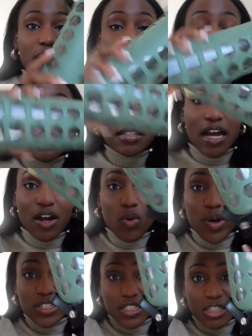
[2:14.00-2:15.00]
is not
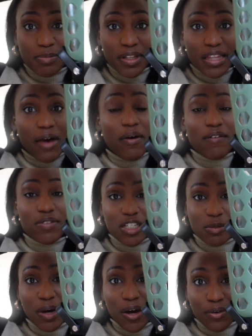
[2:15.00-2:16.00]
going to spill out of this
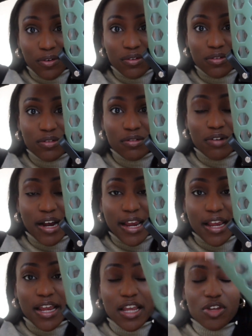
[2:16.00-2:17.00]
bottle,
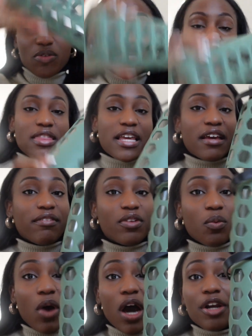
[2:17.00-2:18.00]
right? And you can think of the
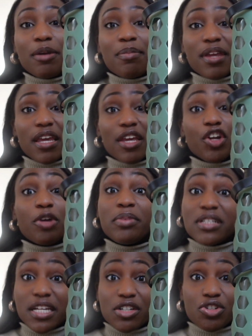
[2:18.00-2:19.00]
water being your
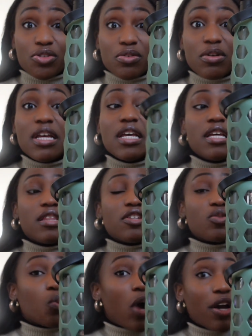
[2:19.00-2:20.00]
potential.
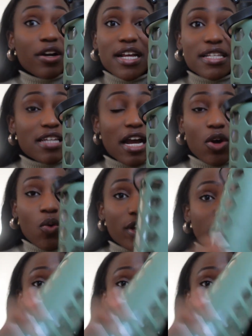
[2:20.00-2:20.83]
This water is not going